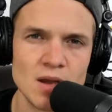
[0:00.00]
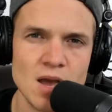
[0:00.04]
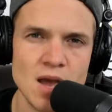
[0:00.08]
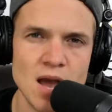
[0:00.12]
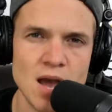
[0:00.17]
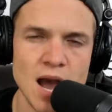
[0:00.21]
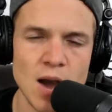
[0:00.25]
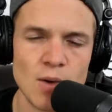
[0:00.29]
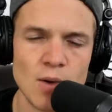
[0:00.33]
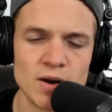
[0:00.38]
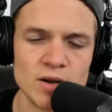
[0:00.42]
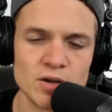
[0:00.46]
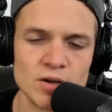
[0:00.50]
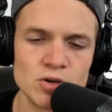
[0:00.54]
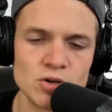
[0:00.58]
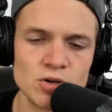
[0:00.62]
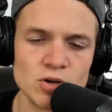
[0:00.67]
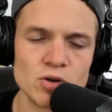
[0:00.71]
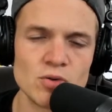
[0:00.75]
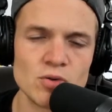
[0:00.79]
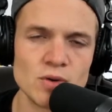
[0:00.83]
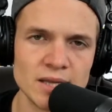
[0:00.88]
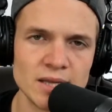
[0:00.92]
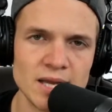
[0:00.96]
I want a
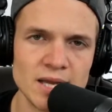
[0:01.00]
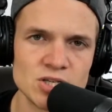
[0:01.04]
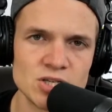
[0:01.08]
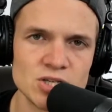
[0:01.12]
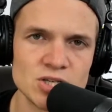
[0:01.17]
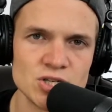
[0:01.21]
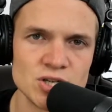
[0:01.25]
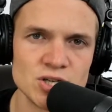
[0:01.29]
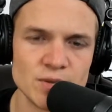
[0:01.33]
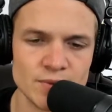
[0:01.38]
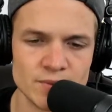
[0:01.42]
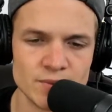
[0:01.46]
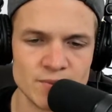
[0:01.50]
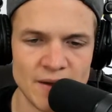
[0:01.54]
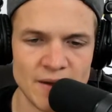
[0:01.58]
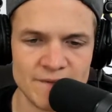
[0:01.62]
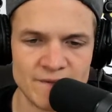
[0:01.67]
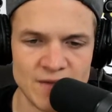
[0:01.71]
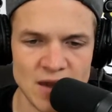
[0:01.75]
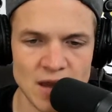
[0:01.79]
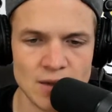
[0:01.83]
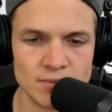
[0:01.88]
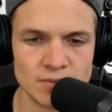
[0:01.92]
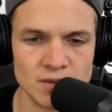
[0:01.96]
good relationship with my
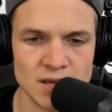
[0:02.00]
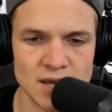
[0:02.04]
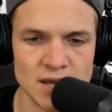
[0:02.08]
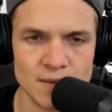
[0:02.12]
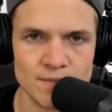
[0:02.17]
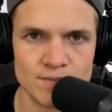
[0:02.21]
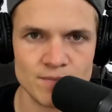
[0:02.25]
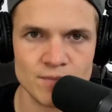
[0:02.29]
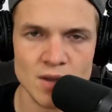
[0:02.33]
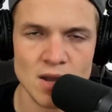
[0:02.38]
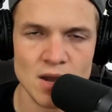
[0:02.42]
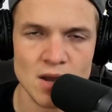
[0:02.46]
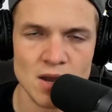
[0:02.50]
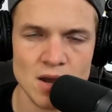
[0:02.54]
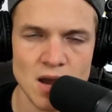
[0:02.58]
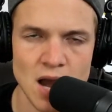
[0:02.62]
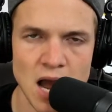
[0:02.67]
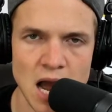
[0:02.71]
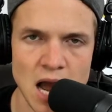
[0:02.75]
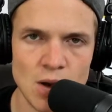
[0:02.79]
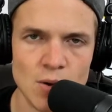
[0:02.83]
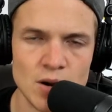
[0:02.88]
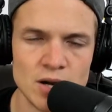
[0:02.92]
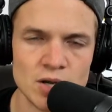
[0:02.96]
family.
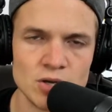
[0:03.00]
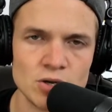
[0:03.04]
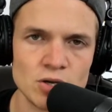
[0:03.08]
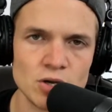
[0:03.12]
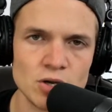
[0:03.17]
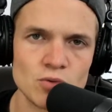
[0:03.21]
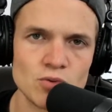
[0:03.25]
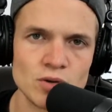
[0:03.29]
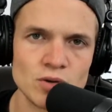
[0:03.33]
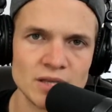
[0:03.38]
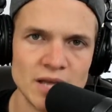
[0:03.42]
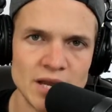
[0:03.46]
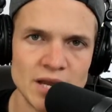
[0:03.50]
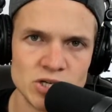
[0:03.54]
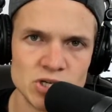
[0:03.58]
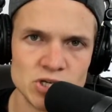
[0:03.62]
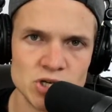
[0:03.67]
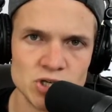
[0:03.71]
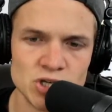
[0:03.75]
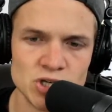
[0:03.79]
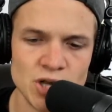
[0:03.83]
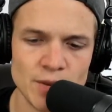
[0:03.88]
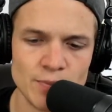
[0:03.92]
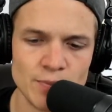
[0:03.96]
I want a good
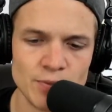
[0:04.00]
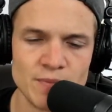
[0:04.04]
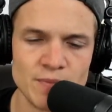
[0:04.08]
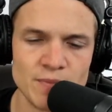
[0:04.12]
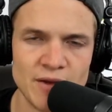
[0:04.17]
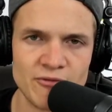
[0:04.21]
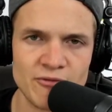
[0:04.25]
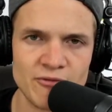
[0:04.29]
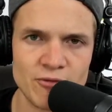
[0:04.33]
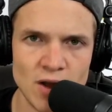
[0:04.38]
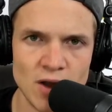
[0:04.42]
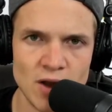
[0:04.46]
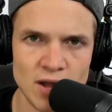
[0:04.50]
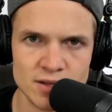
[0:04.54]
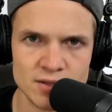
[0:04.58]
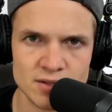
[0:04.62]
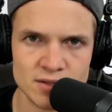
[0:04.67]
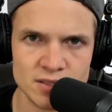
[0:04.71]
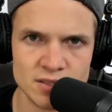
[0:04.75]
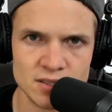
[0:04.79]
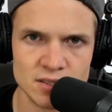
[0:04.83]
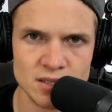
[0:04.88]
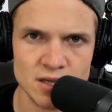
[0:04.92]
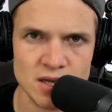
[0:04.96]
relationship with my
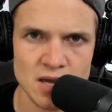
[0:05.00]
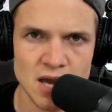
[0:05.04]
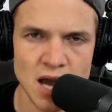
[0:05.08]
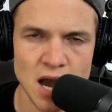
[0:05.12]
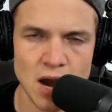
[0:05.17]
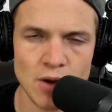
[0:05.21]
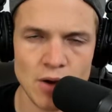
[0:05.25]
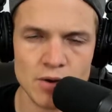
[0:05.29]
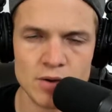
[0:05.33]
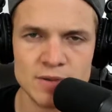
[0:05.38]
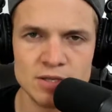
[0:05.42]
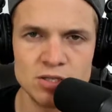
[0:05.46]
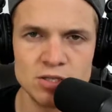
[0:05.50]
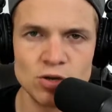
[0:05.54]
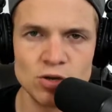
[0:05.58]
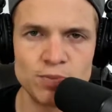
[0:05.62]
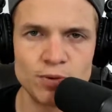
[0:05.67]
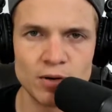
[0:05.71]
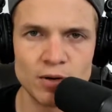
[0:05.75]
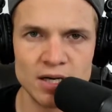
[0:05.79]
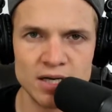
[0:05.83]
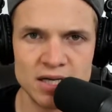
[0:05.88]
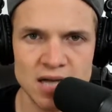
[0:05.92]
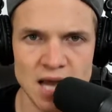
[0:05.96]
friends. I want to be
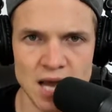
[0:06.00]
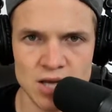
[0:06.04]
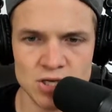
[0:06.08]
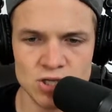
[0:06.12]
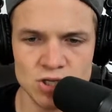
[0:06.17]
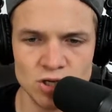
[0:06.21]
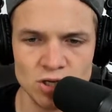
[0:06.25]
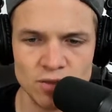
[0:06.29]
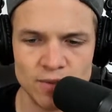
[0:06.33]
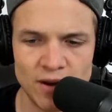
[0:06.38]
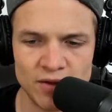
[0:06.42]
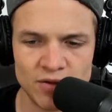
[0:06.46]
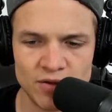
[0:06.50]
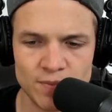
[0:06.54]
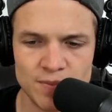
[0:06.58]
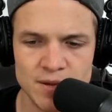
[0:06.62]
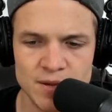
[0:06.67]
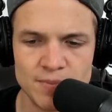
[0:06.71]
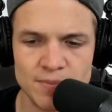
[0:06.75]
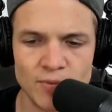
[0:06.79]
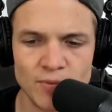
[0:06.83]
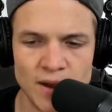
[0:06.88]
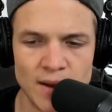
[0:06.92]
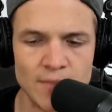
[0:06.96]
super intentional about the
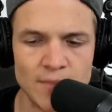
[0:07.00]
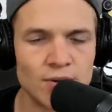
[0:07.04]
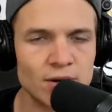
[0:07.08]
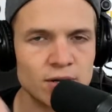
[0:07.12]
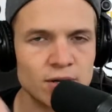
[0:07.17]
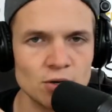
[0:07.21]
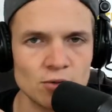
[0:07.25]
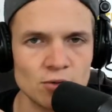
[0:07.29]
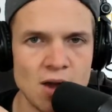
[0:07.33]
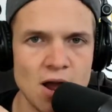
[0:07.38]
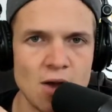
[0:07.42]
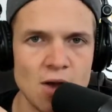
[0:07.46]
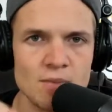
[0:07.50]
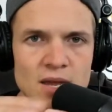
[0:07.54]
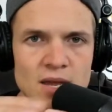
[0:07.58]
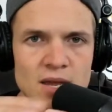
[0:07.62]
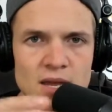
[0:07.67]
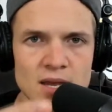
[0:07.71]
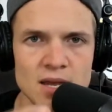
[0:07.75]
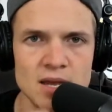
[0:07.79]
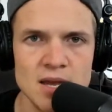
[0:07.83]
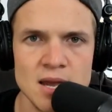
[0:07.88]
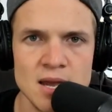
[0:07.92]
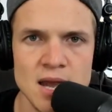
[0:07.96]
people that I'm putting around
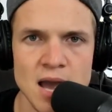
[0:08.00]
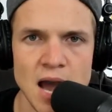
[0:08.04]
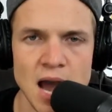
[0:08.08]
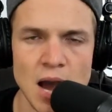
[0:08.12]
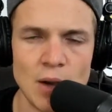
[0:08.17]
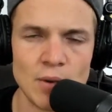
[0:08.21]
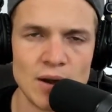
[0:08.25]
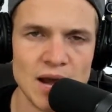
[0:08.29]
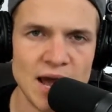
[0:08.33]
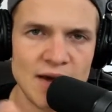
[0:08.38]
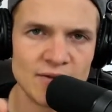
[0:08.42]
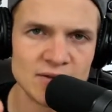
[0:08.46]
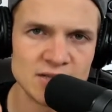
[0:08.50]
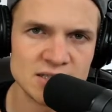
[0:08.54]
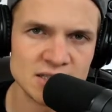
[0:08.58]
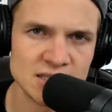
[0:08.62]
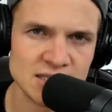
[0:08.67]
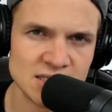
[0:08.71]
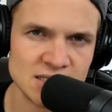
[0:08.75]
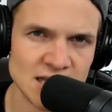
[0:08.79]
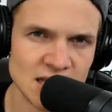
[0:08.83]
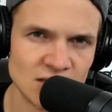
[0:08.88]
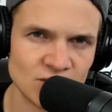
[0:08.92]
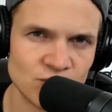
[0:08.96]
me. I want to have a
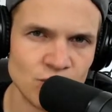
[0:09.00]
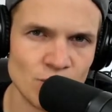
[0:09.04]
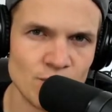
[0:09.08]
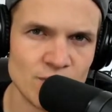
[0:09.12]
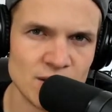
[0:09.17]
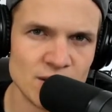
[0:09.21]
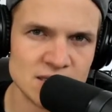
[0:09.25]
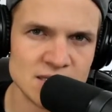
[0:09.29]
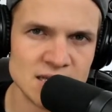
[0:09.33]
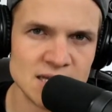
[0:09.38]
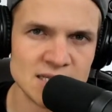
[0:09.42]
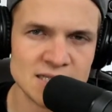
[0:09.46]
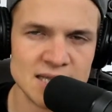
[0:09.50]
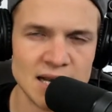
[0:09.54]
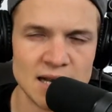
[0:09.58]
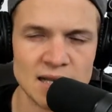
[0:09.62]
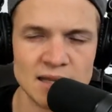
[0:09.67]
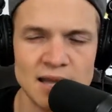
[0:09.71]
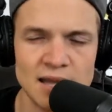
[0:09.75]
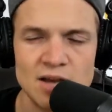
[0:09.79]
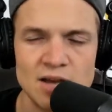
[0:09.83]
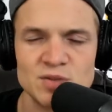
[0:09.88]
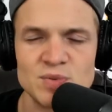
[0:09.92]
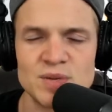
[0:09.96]
successful business that
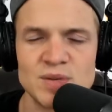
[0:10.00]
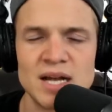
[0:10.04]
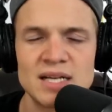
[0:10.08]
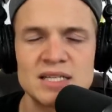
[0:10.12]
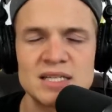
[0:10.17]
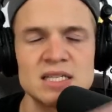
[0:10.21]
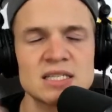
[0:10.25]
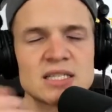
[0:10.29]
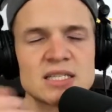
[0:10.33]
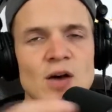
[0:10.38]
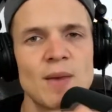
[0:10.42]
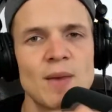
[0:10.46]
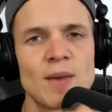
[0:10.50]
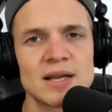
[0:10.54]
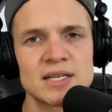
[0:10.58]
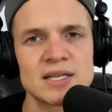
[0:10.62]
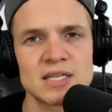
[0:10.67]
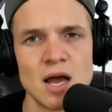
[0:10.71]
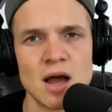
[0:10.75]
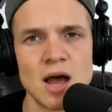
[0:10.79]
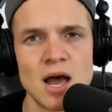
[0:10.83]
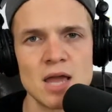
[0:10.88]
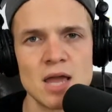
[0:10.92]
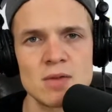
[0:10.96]
allows me not to sell my
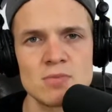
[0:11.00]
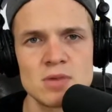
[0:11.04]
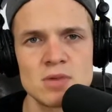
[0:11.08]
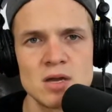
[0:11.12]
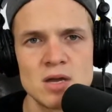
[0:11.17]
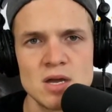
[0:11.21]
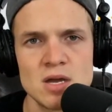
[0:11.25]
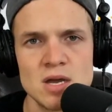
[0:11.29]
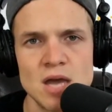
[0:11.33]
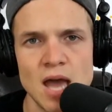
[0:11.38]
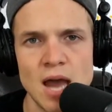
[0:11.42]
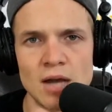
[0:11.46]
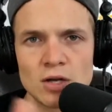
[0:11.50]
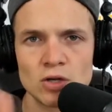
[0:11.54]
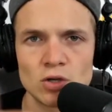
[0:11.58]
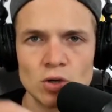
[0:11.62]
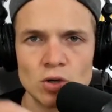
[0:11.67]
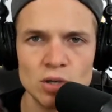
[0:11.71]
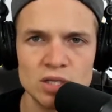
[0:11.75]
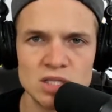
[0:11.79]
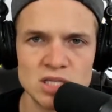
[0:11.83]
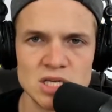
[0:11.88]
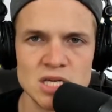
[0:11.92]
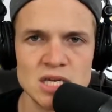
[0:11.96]
time and grow
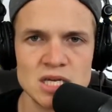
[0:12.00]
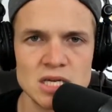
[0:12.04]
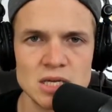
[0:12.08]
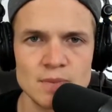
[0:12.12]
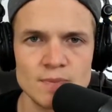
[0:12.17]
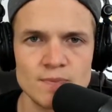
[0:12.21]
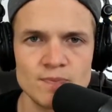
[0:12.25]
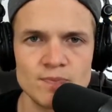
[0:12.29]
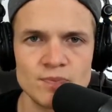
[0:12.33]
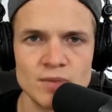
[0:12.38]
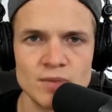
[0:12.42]
a team.